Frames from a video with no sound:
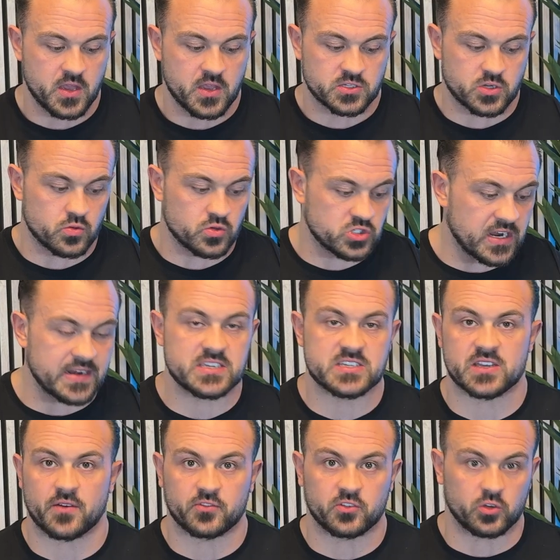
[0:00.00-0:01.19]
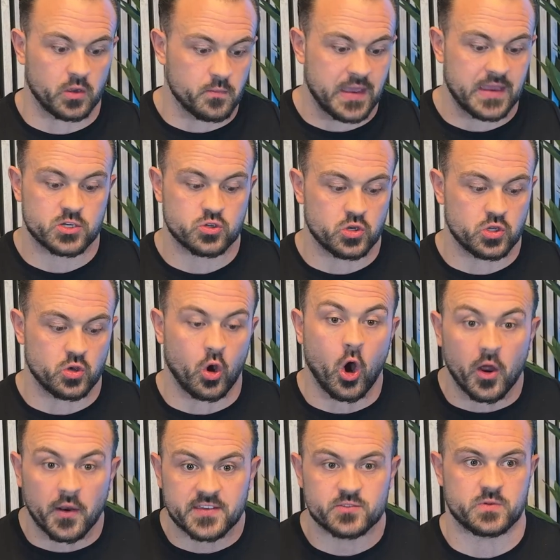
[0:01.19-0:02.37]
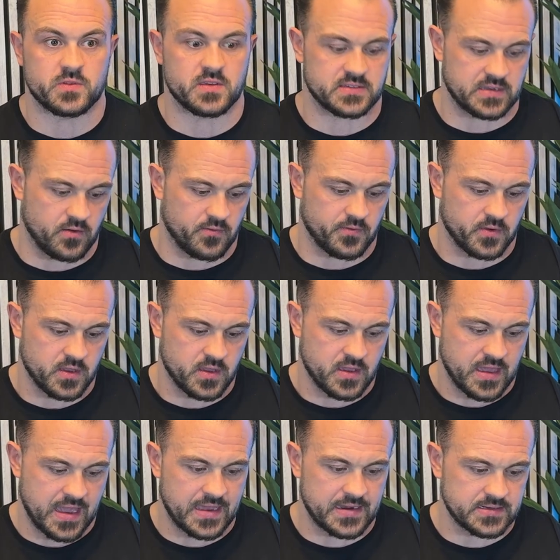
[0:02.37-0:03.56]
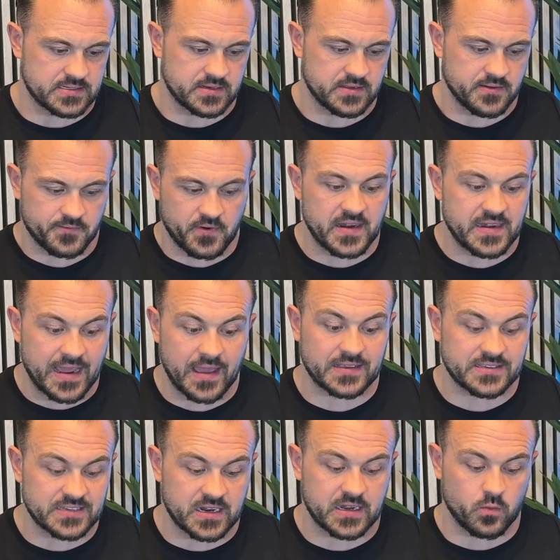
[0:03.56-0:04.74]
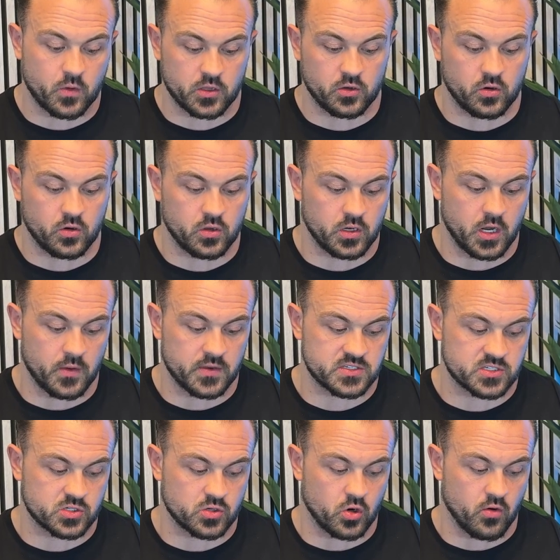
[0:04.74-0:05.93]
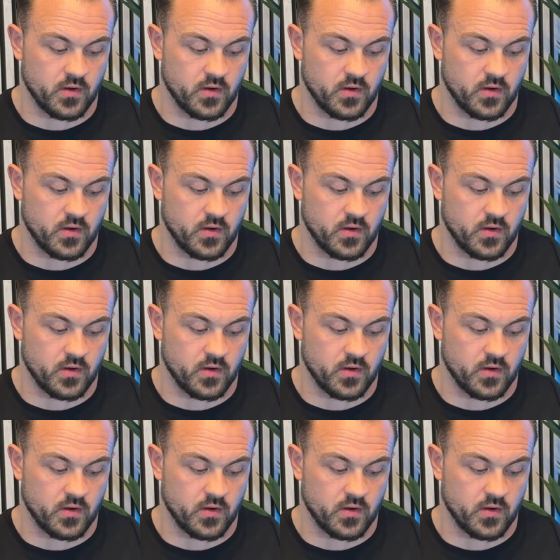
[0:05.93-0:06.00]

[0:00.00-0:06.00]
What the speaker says: So challenge yourself to do it. Make sure you're honest with yourself and find out exactly what your lowest score